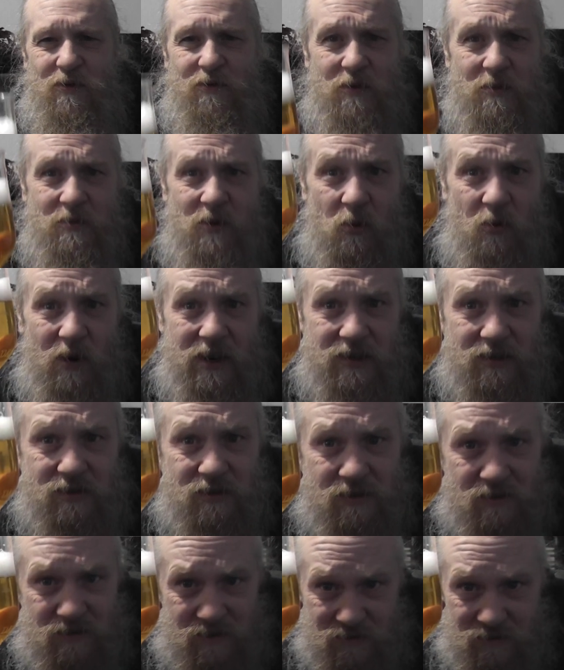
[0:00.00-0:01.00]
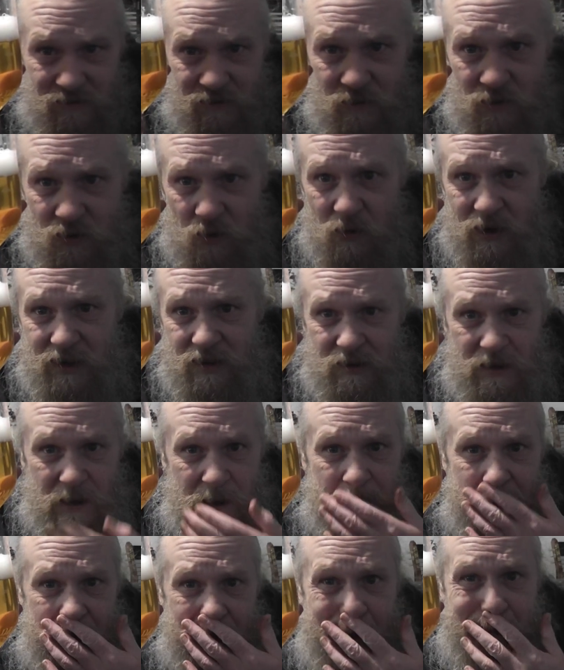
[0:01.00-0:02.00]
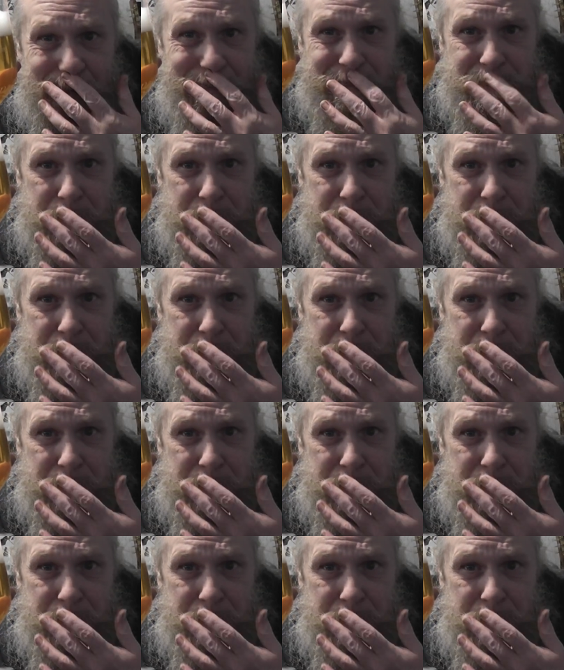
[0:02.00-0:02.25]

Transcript: from the Whittle, eh, guys?